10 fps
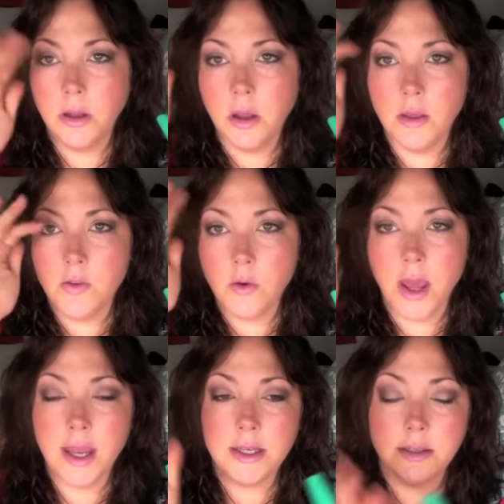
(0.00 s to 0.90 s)
it's
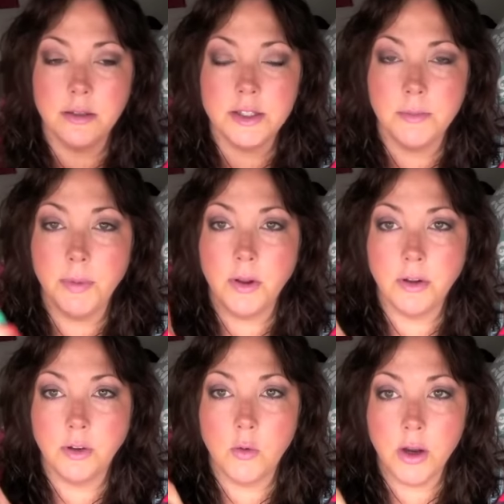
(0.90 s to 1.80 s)
okay to, to
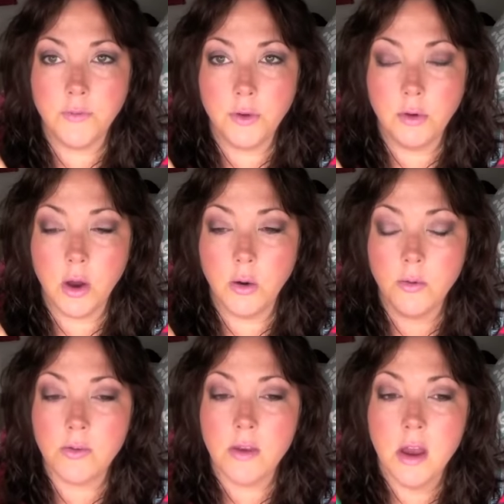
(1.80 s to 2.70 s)
build quite a few
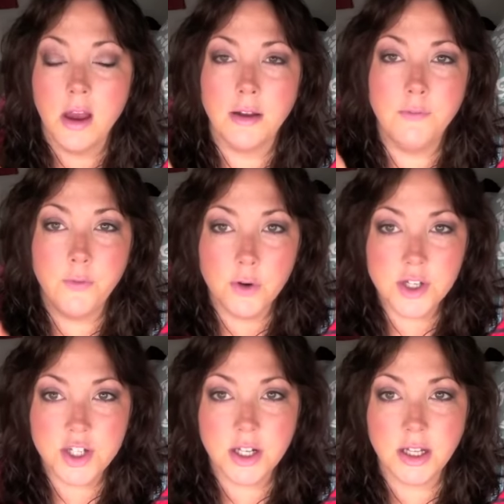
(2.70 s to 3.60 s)
coats.
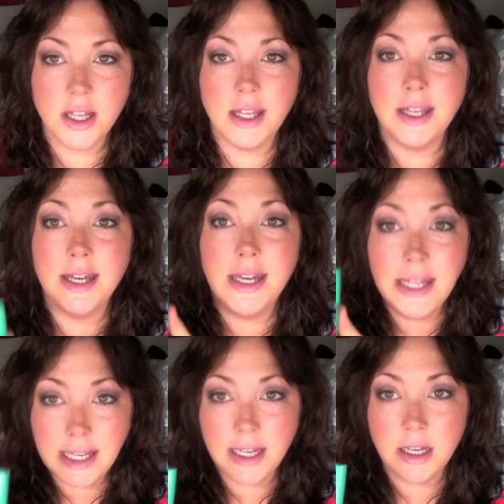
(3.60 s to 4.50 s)
Unfortunately, you
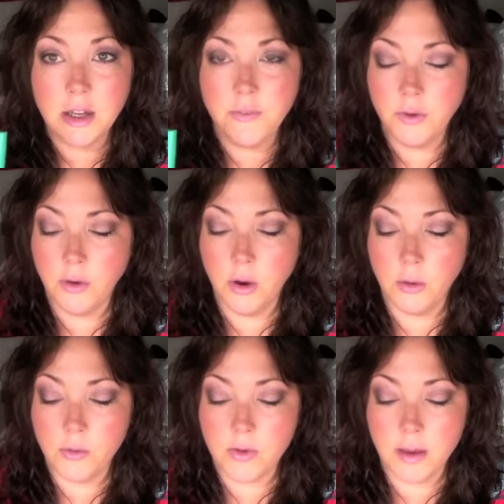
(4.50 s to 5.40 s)
need a few
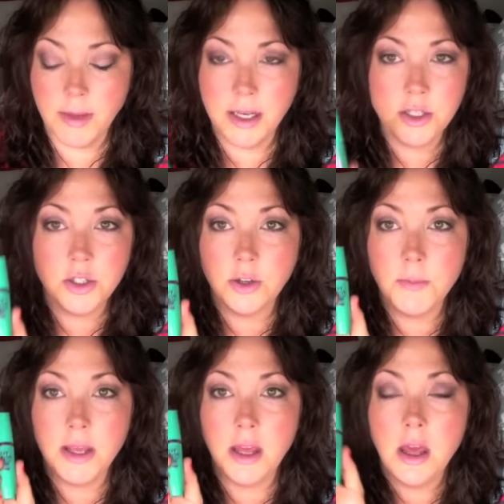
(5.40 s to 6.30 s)
coats. I mean, it took
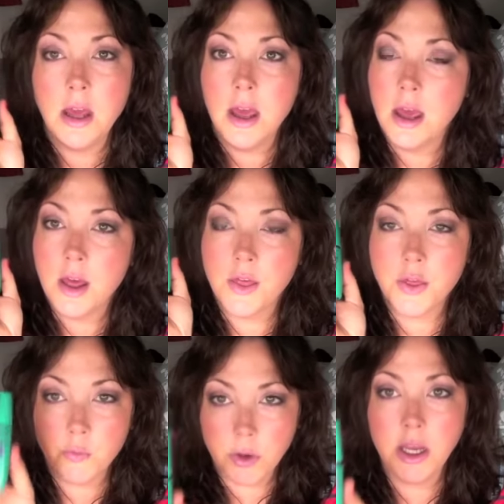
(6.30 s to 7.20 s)
me
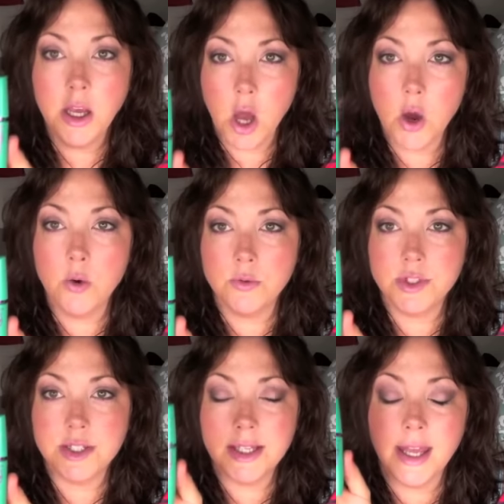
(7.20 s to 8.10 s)
three
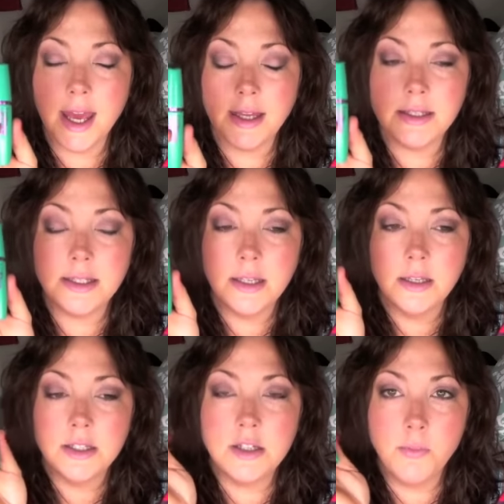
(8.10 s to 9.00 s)
coats to get
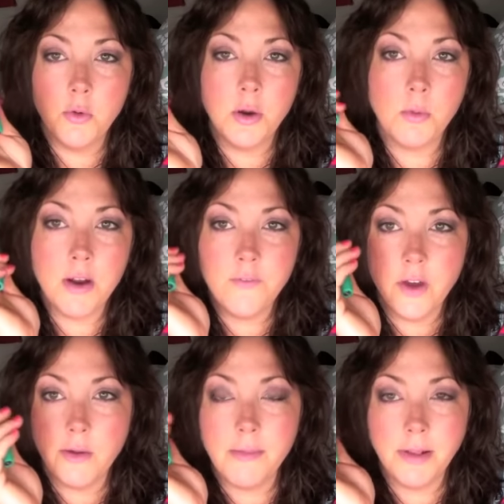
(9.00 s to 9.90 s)
to the point where I
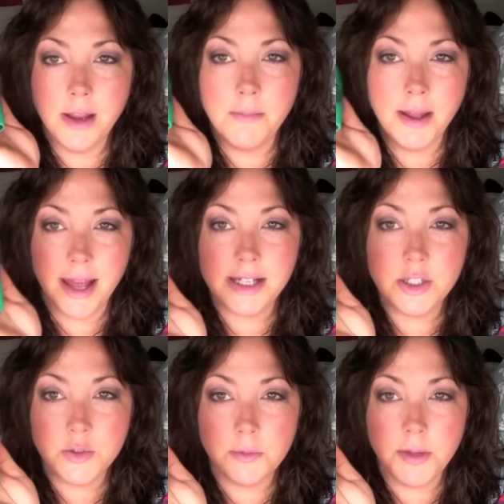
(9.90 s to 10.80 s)
felt like my
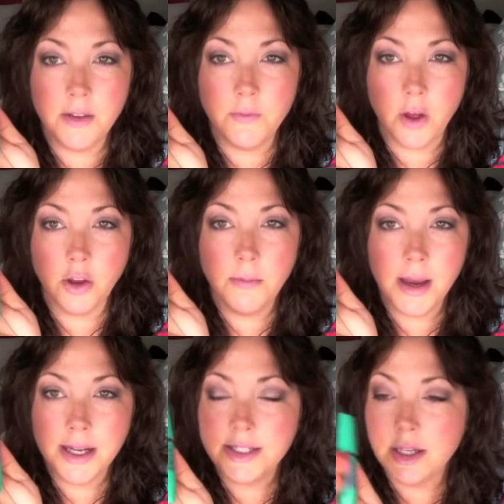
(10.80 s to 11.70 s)
lashes were being
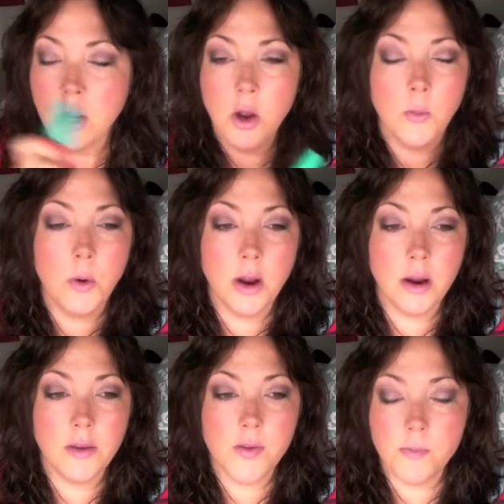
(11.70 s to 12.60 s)
volumized,
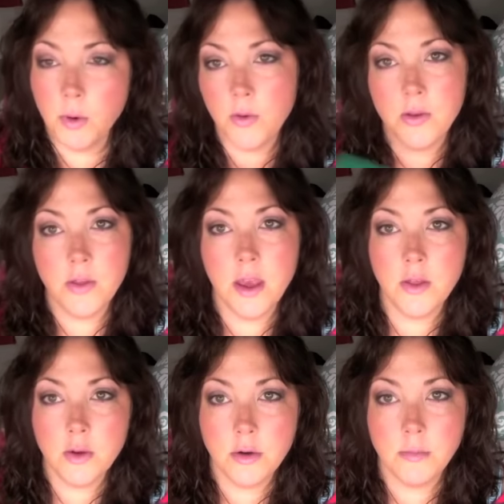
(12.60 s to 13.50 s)
whereas most of the
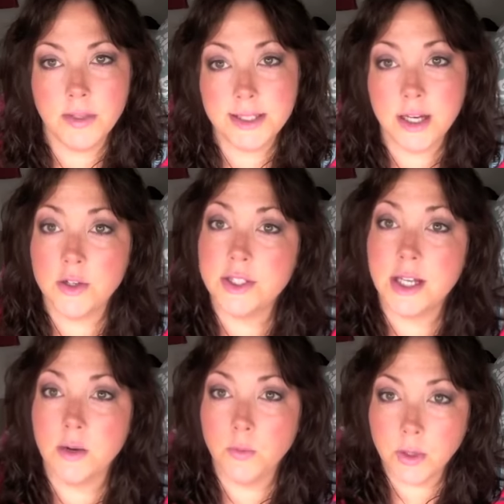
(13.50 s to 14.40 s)
other mascaras that
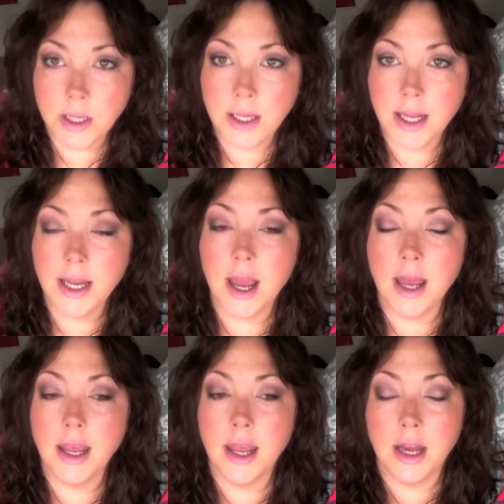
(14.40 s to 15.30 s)
I really like,
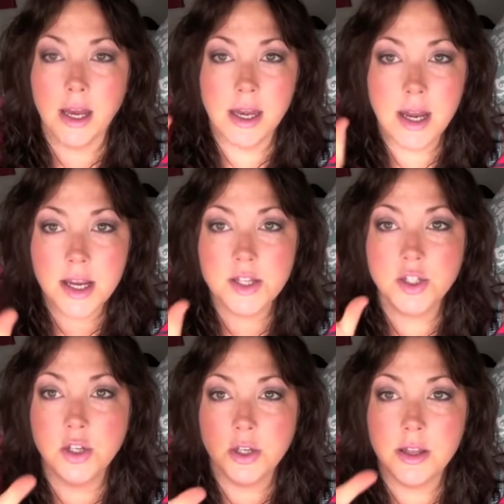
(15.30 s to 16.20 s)
I can get a nice,
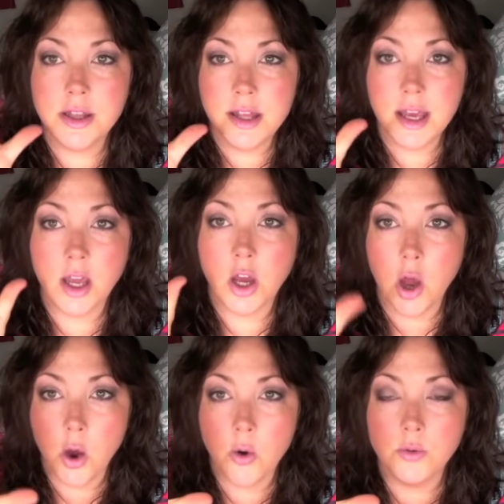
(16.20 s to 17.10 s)
good, thick
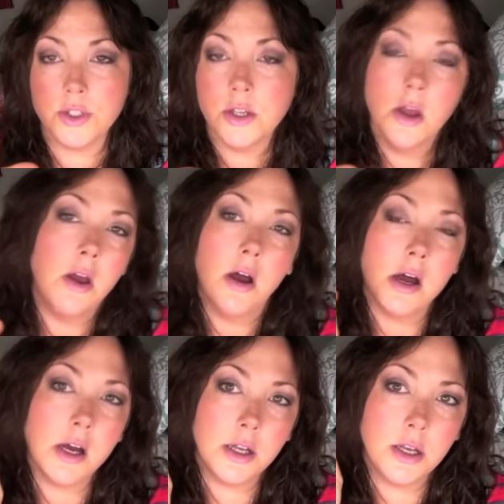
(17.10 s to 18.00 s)
coat
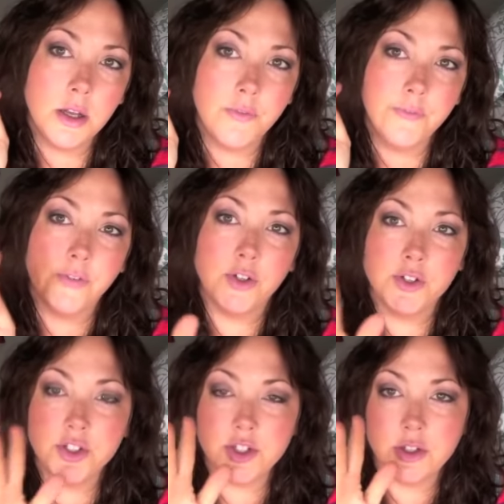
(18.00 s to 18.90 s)
on the
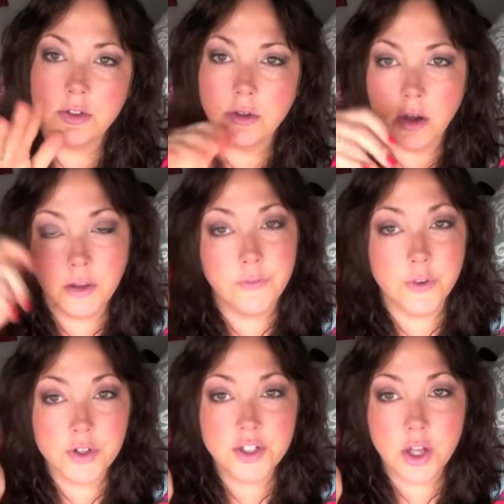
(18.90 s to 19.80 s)
first on the
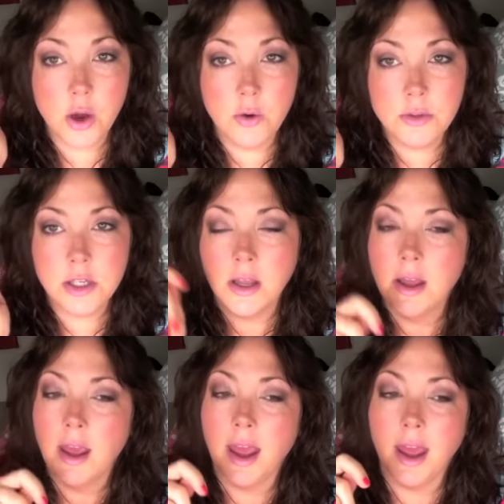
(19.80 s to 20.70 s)
first coat
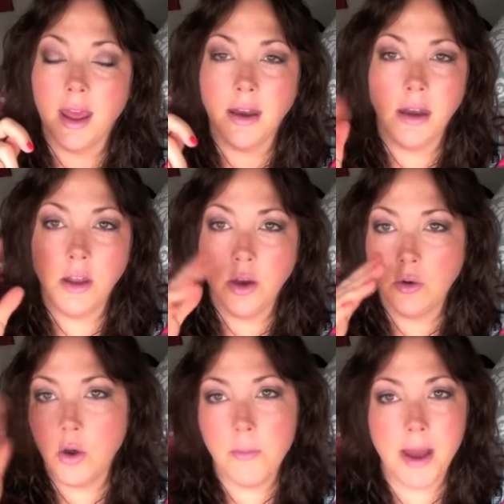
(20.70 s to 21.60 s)
and you know
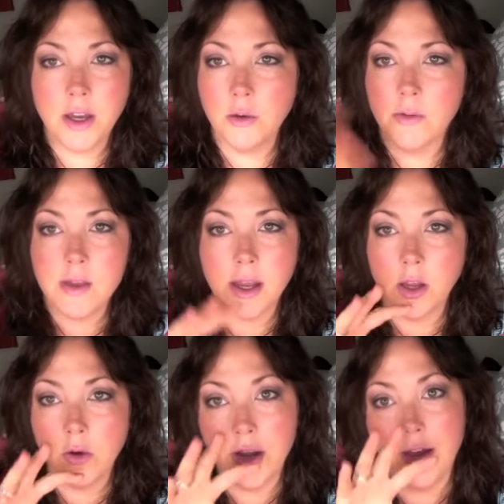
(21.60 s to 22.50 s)
go back and do a second
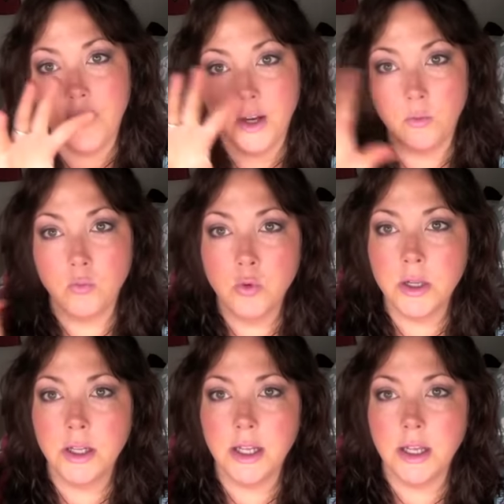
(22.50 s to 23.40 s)
coat and have like
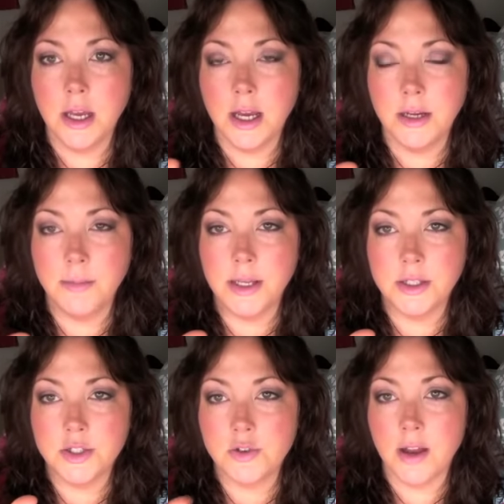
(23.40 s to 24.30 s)
really um,
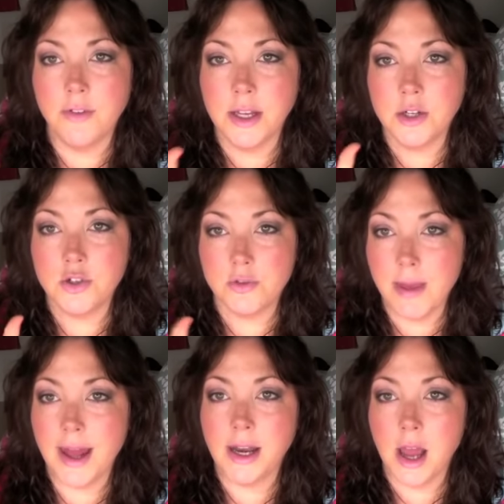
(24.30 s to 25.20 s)
extravagant
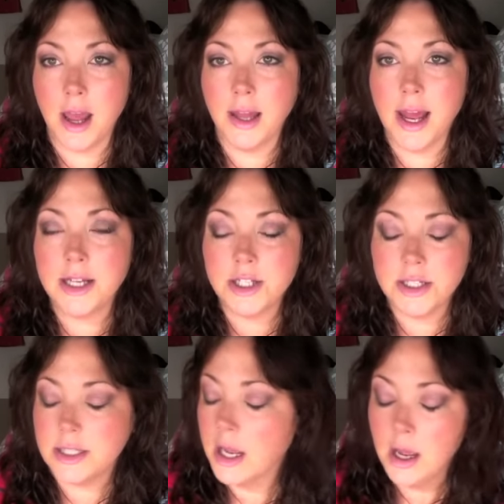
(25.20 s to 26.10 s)
dramatic
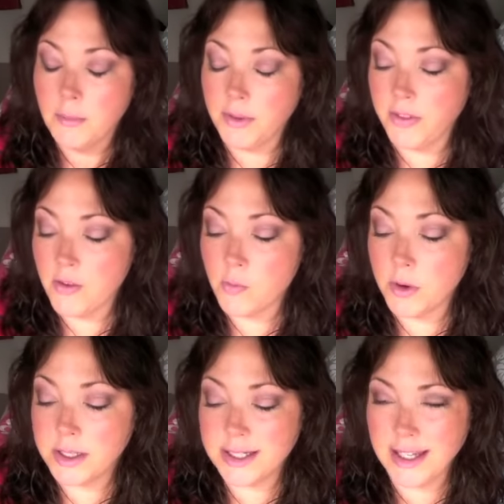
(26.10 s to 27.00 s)
eyelashes but this
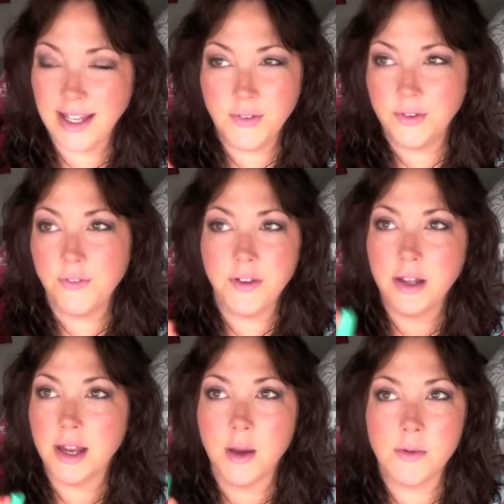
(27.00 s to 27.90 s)
one to even feel
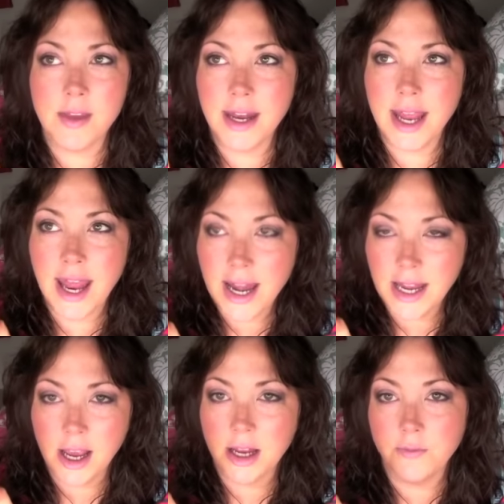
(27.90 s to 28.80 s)
like I was getting any
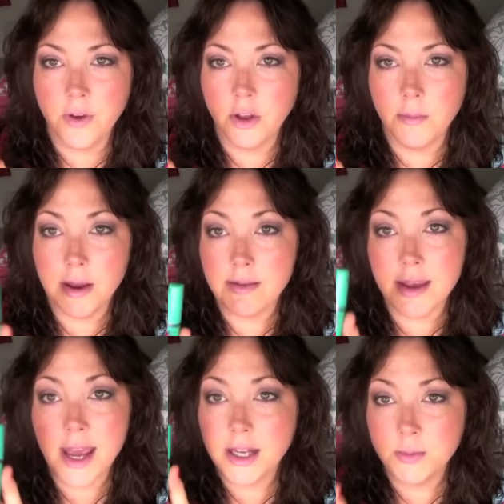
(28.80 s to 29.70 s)
kind of volumizing
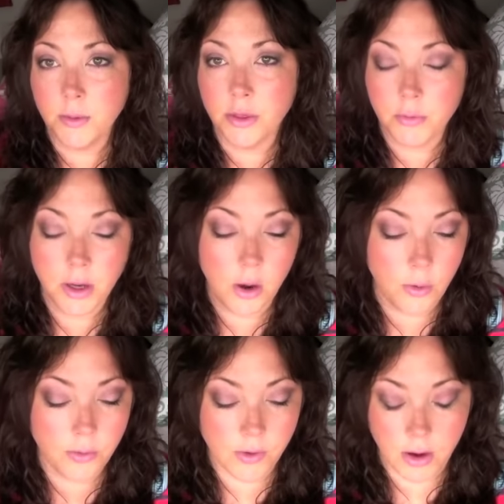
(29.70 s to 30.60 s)
I had to put three
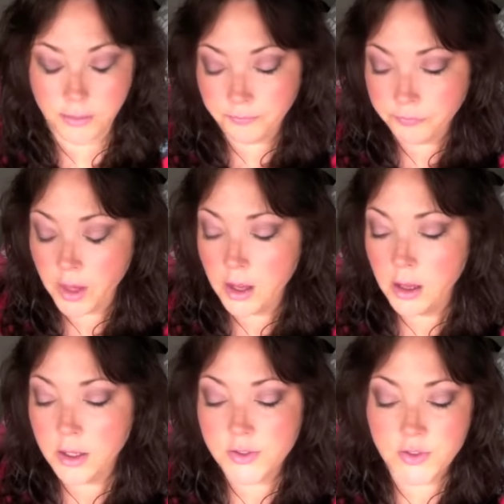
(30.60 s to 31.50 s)
coats on
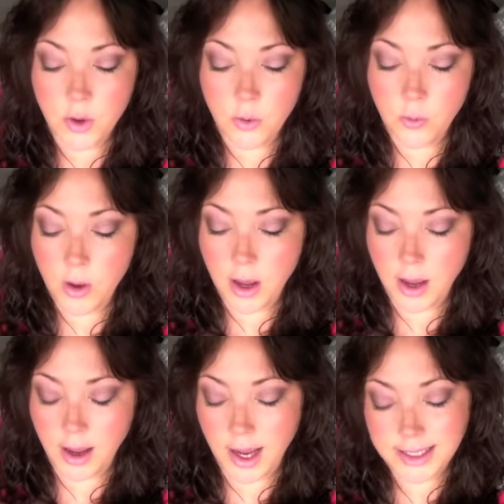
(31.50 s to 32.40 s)
so I